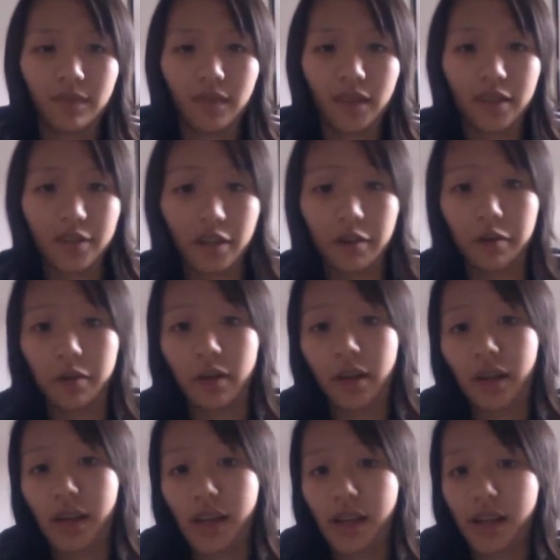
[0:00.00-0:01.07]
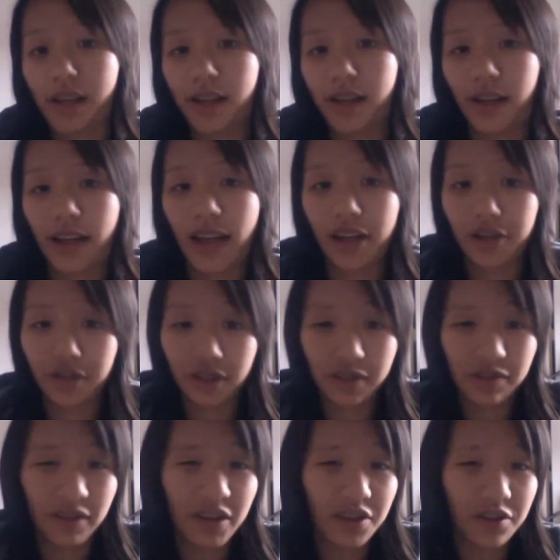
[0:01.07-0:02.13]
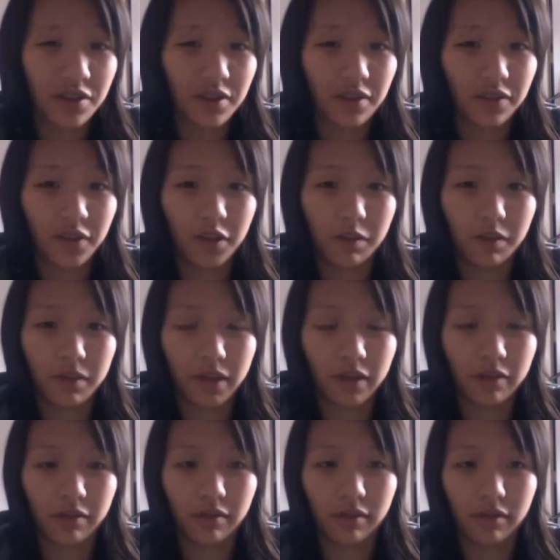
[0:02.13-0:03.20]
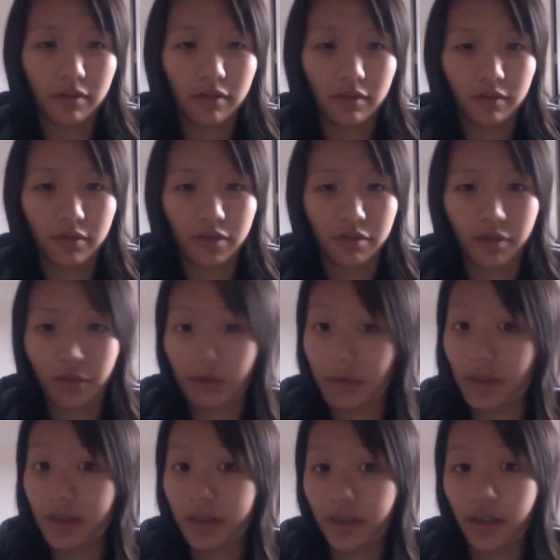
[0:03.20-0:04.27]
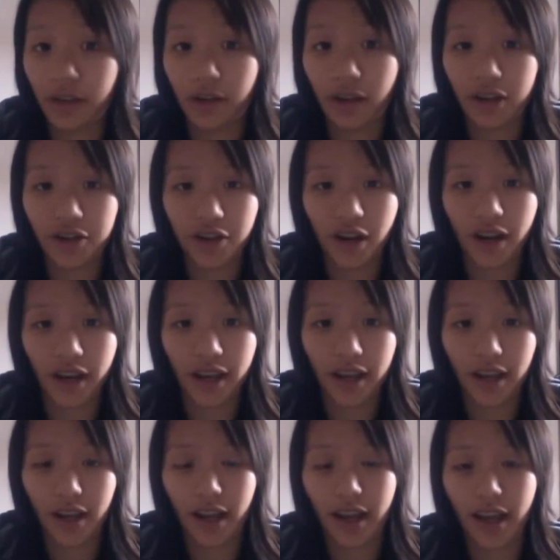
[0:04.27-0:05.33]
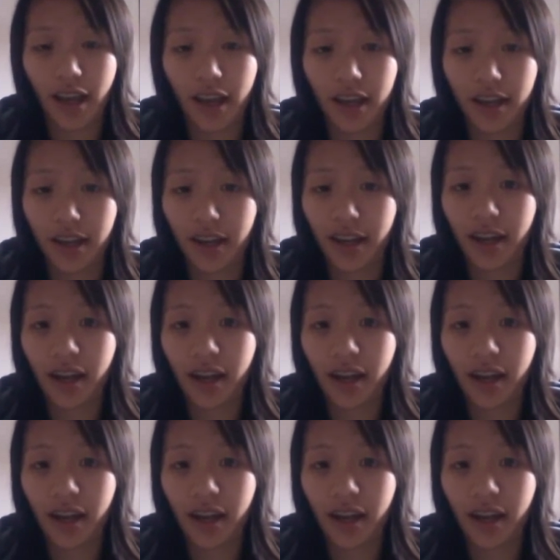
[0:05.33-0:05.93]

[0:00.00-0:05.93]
So, I actually finished the film about 2 or 3 months ago. I shot it and I edited it.